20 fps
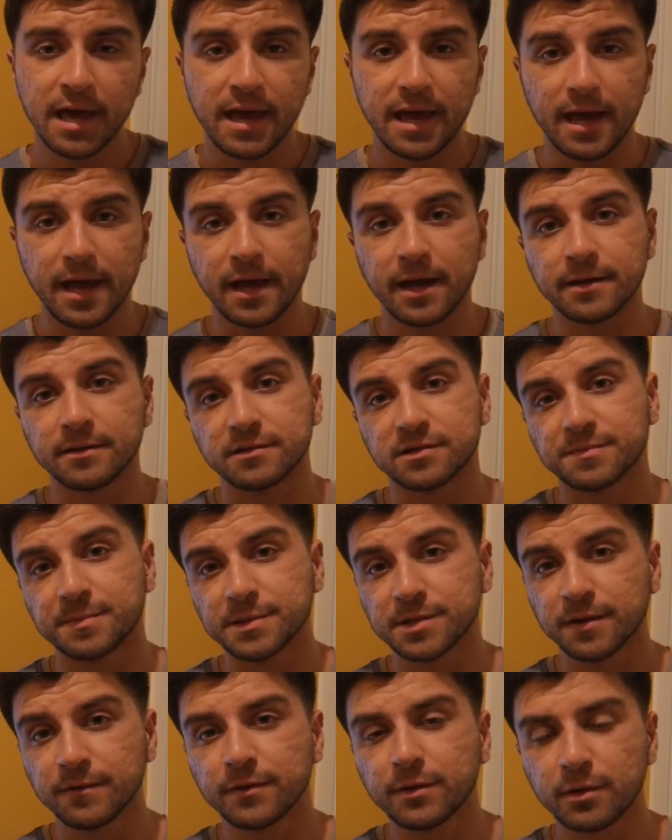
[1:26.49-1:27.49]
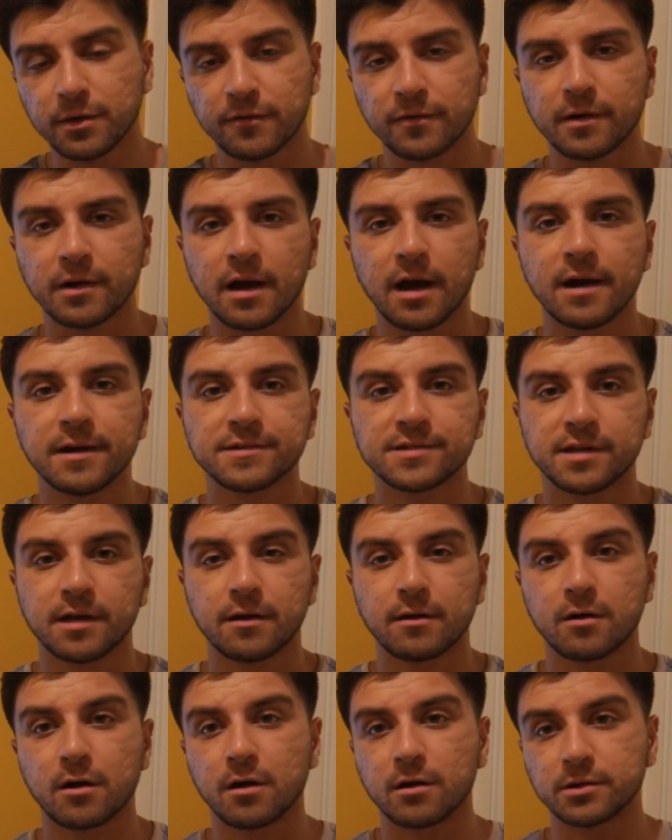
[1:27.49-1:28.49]
and specifically for guys
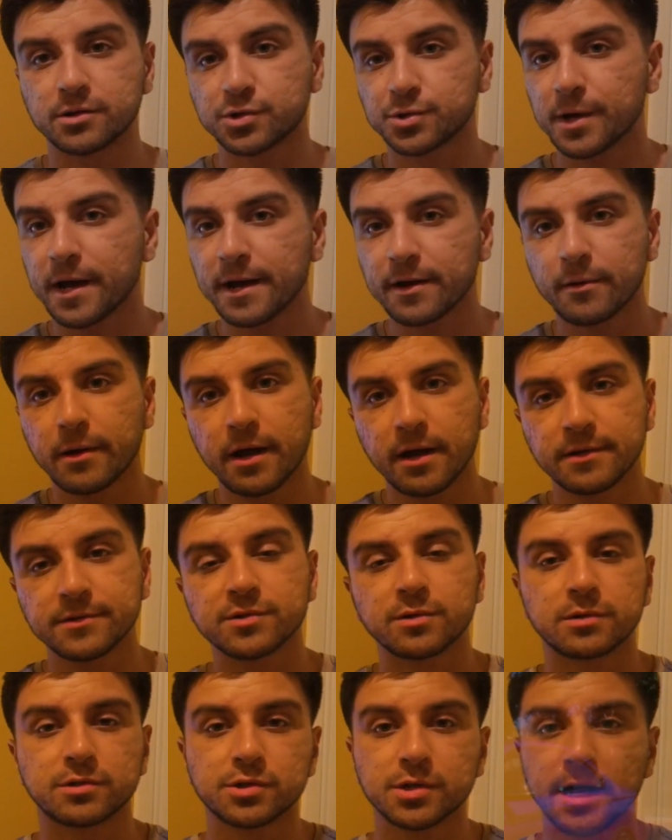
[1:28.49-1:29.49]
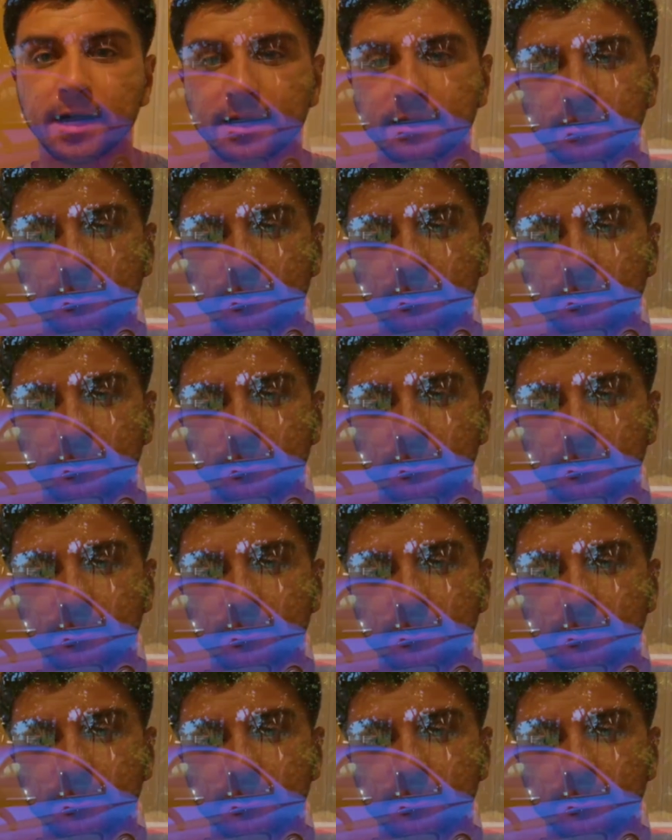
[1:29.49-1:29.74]
that are track rats or track